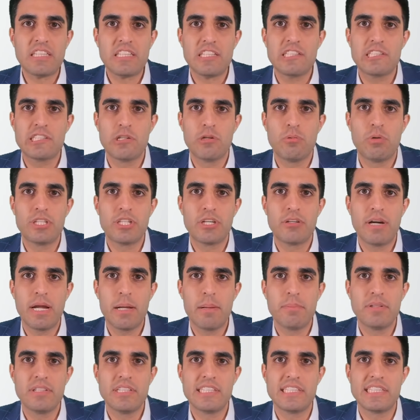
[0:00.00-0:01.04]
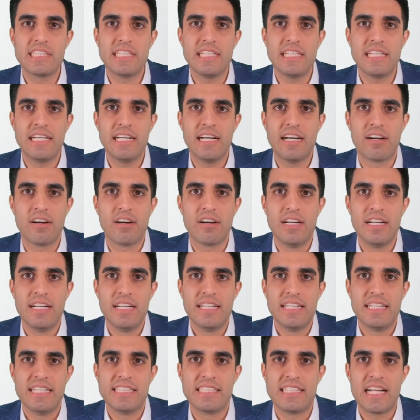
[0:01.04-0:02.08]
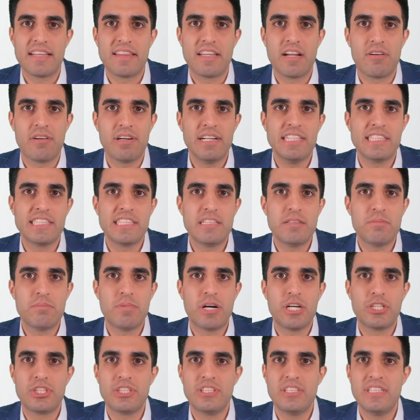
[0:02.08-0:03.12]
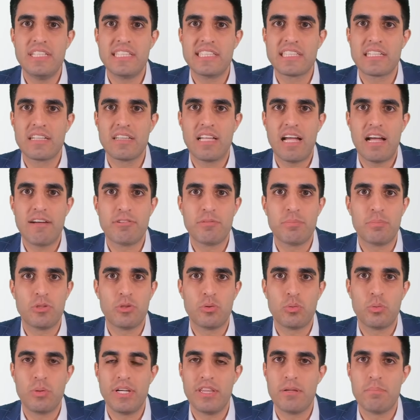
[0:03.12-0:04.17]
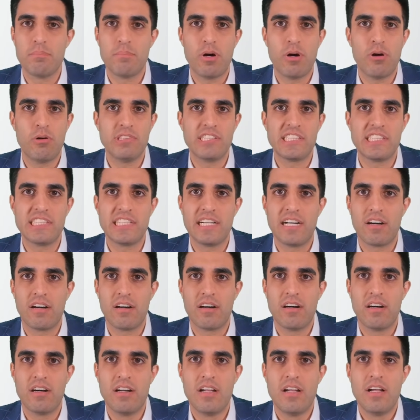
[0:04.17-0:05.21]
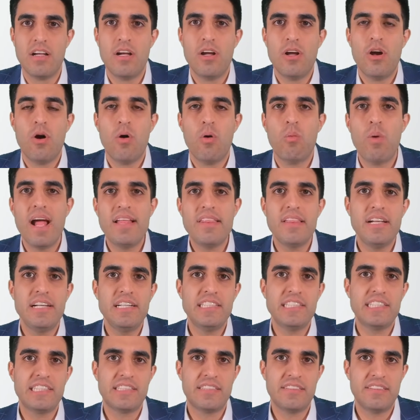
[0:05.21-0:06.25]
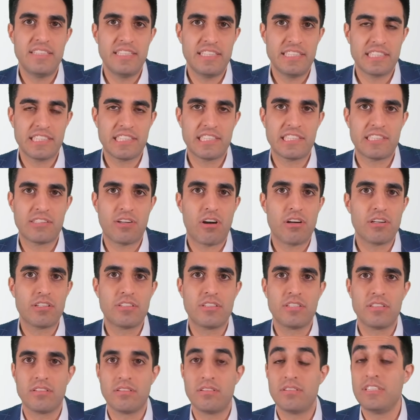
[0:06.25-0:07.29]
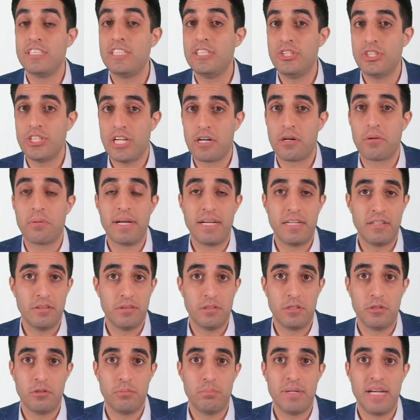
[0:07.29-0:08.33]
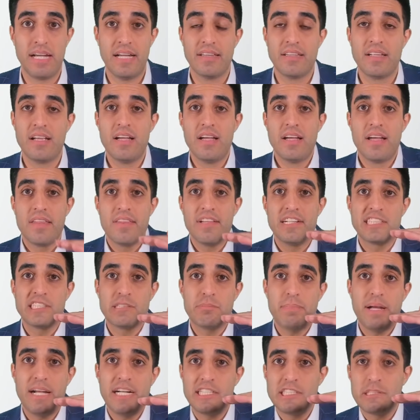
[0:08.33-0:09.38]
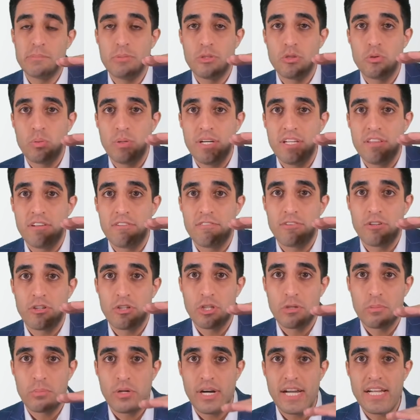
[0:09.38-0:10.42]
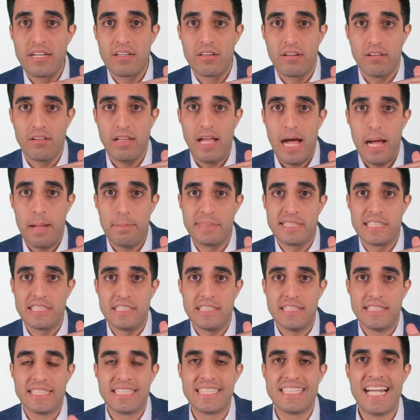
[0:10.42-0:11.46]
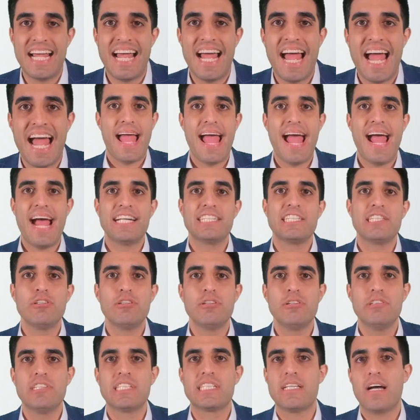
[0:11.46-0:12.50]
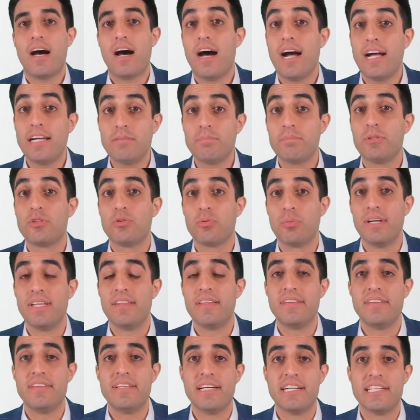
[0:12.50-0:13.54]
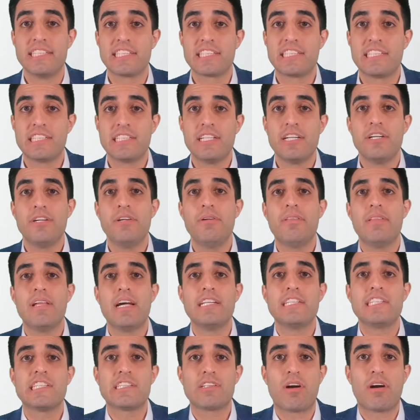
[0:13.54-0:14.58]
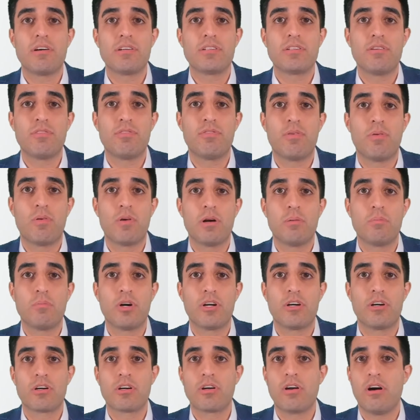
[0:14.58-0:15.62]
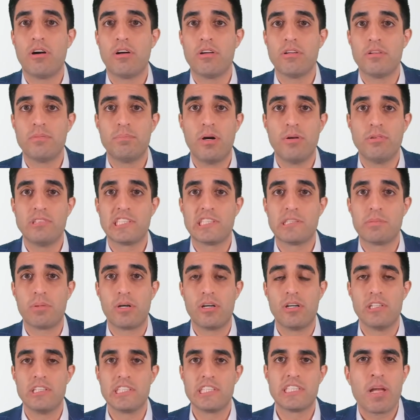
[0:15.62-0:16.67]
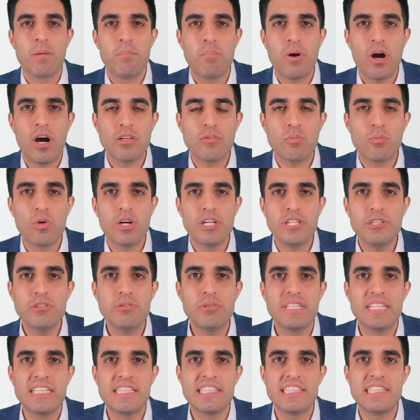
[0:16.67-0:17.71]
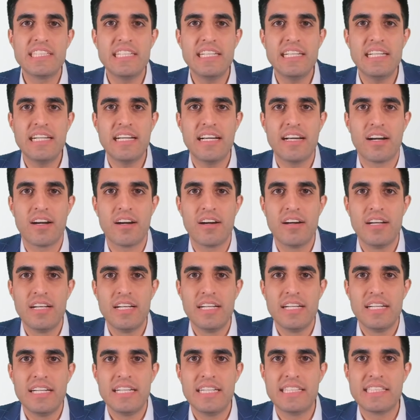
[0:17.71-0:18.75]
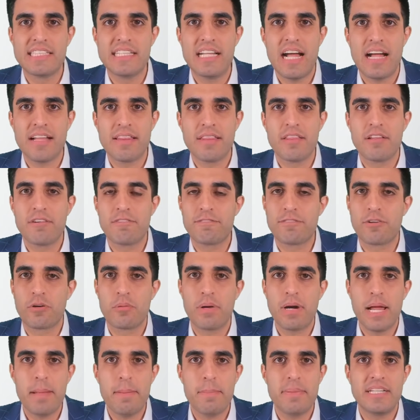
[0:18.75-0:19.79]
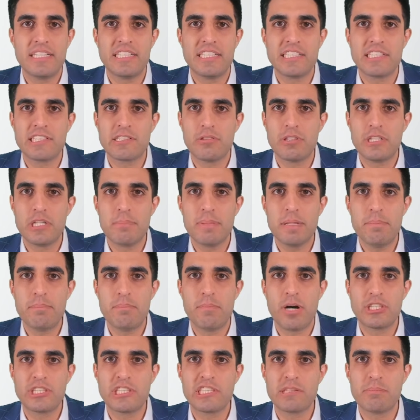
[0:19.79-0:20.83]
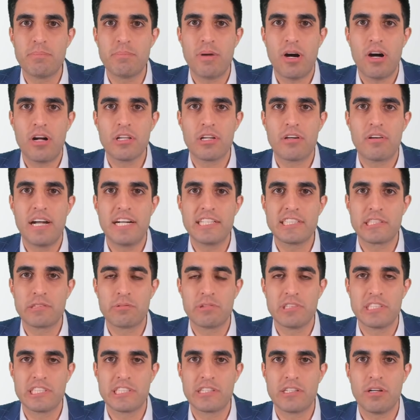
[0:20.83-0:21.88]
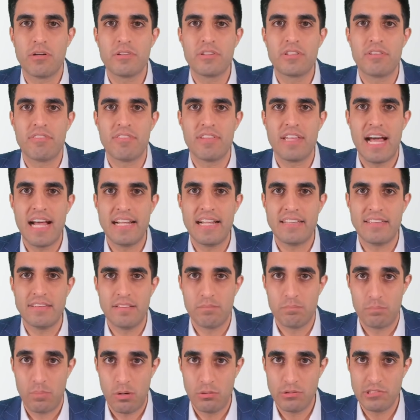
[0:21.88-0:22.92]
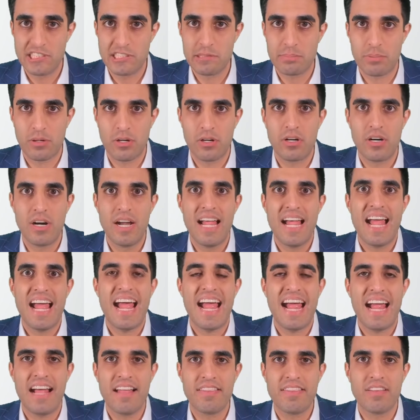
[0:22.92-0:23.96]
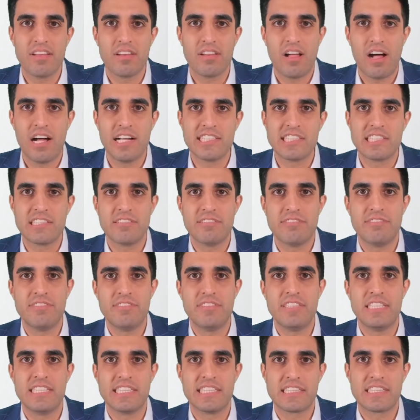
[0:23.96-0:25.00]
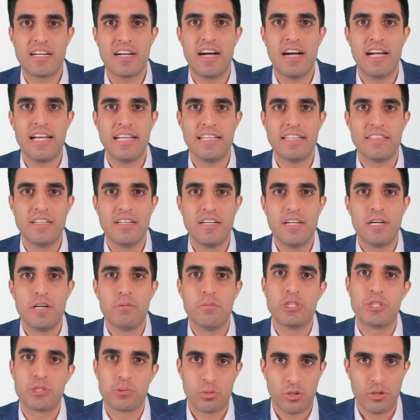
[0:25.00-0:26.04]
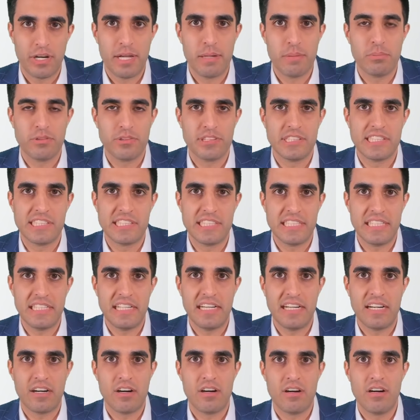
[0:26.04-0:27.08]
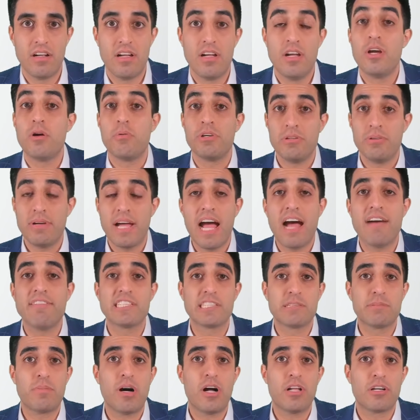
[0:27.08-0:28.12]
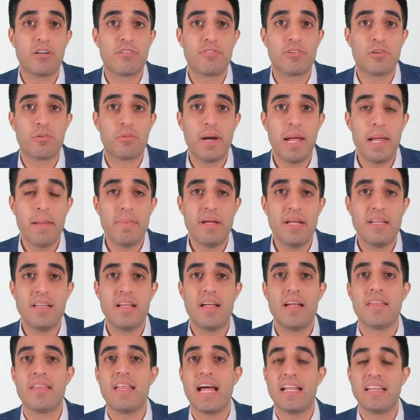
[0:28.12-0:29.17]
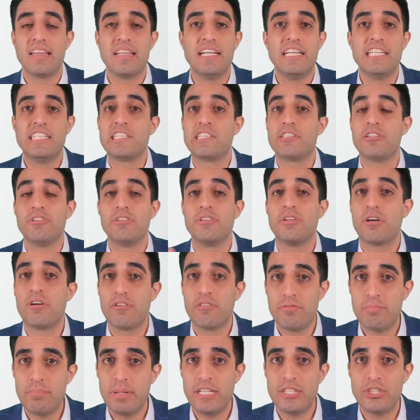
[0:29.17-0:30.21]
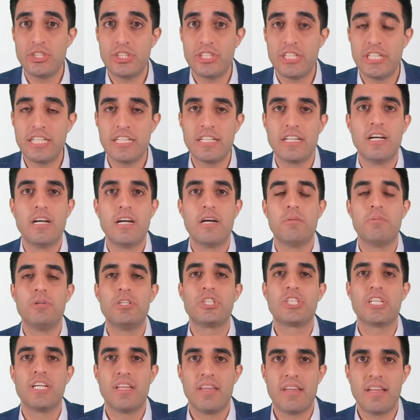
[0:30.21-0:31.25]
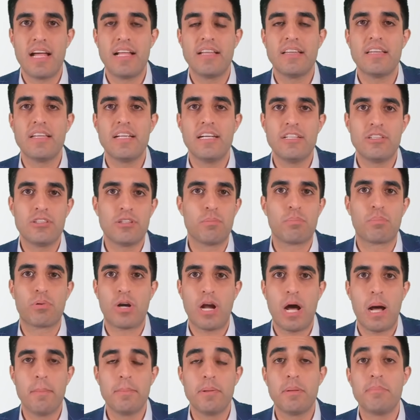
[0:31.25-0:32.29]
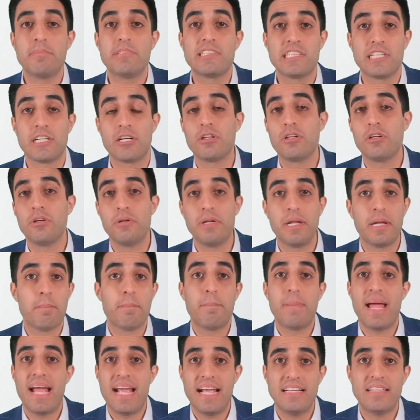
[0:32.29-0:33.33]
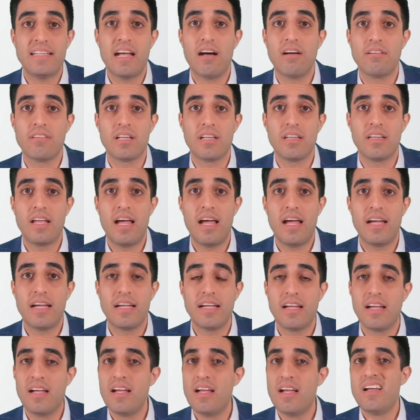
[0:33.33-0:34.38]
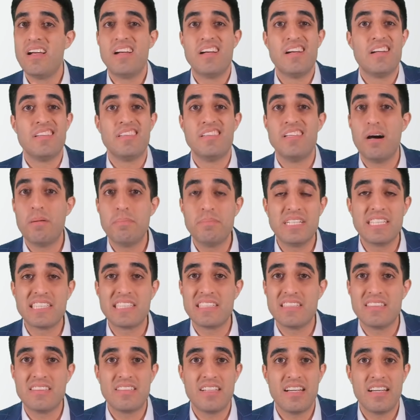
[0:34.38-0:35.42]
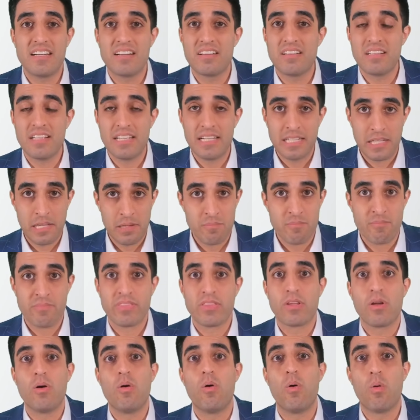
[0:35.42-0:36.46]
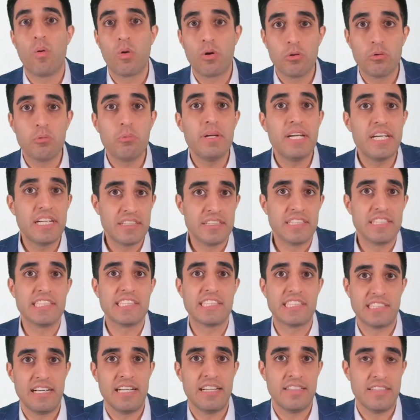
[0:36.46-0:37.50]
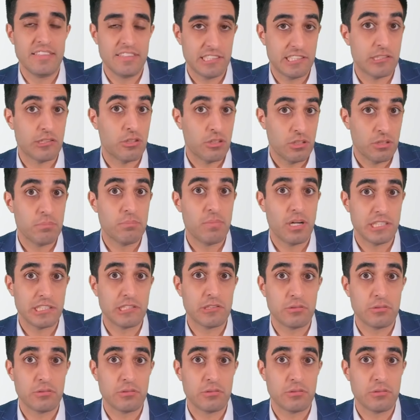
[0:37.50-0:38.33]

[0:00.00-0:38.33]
So what you're able to see here is that there isn't much disc left between the bones here. When these discs start to degenerate a little bit, the space between the vertebrae collapses. As you lose the height between the discs, you then start to form what are called bone spurs. But what you can see here is that the foramen is going to be much smaller as a result of that bone spur and the loss of disc height, which we're able to see here. When you have a smaller foramen, that leads to nerve pinching, which can then lead to problems including pain down the leg, numbness and tingling, or weakness in certain muscle